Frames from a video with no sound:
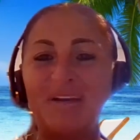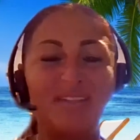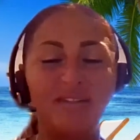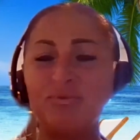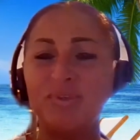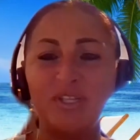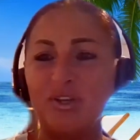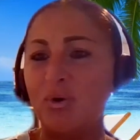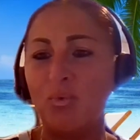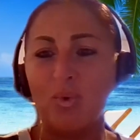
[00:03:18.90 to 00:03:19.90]
I didn't really
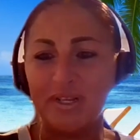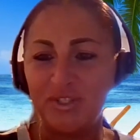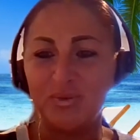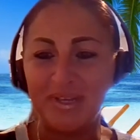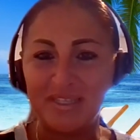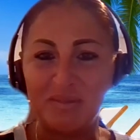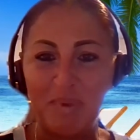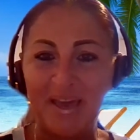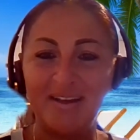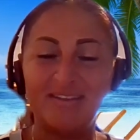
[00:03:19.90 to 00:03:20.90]
know what to
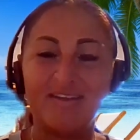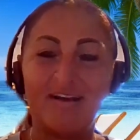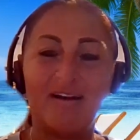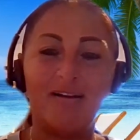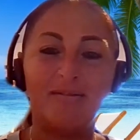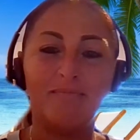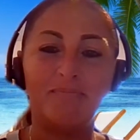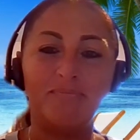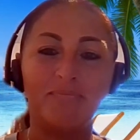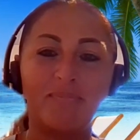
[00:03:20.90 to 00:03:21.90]
expect.
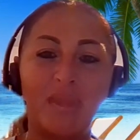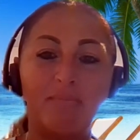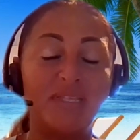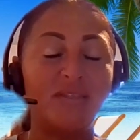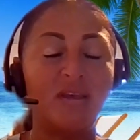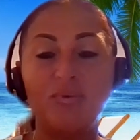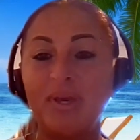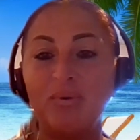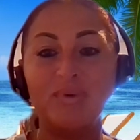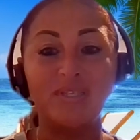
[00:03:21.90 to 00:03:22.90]
But
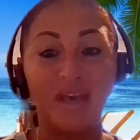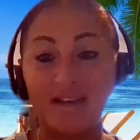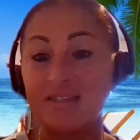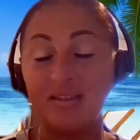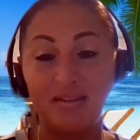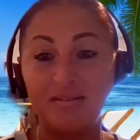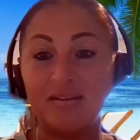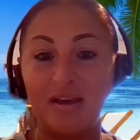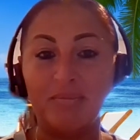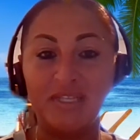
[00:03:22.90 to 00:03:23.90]
Sunwing was excellent,
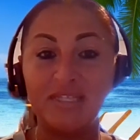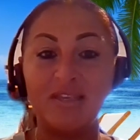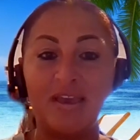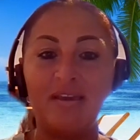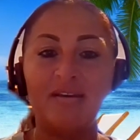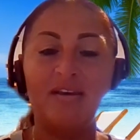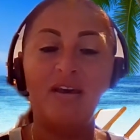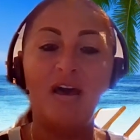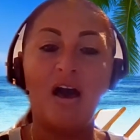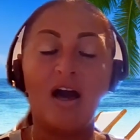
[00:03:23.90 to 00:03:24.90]
I must say.
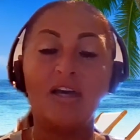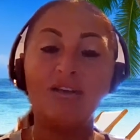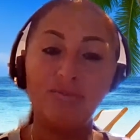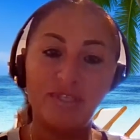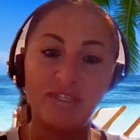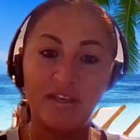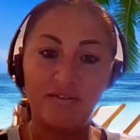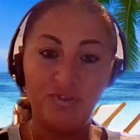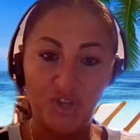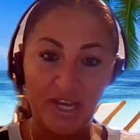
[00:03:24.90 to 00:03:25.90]
I used the
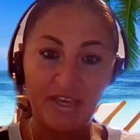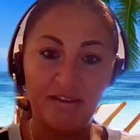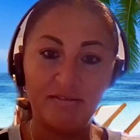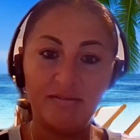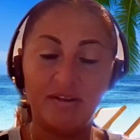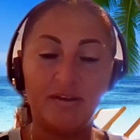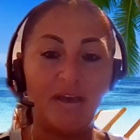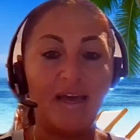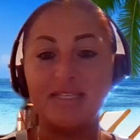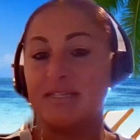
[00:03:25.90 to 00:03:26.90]
self check-in,
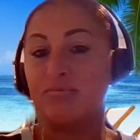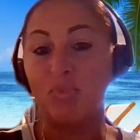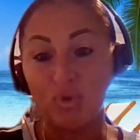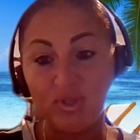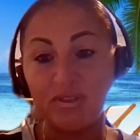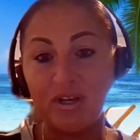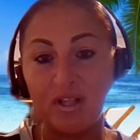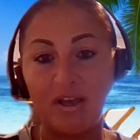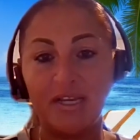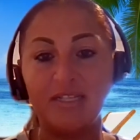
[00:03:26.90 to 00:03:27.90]
as did most of the
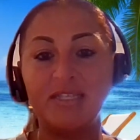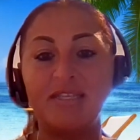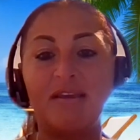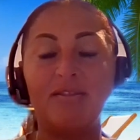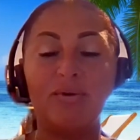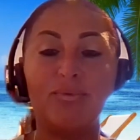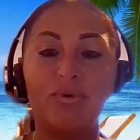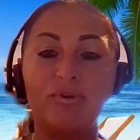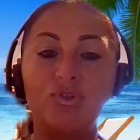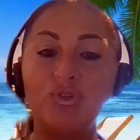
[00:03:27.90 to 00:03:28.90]
clients, and there
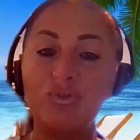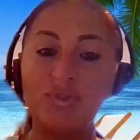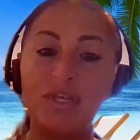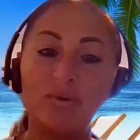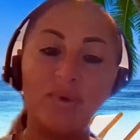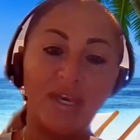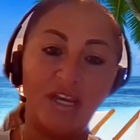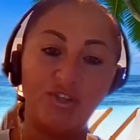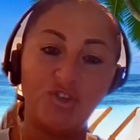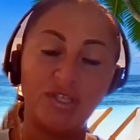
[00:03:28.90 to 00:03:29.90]
were two Sunwing
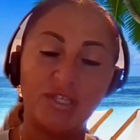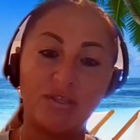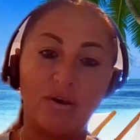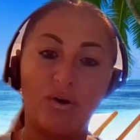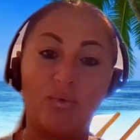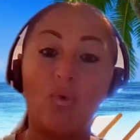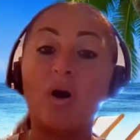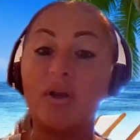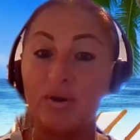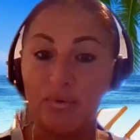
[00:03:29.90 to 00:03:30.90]
agents
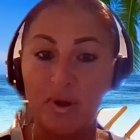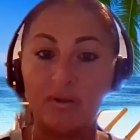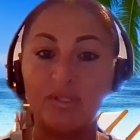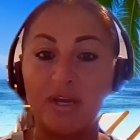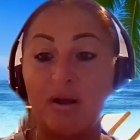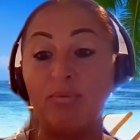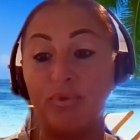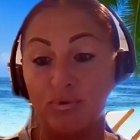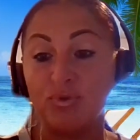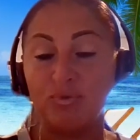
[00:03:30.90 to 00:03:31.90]
walking around to help
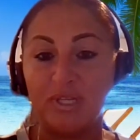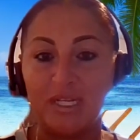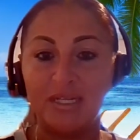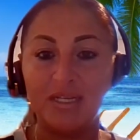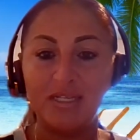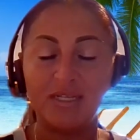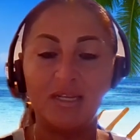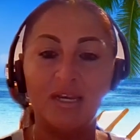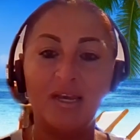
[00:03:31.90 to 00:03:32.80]
those who needed it.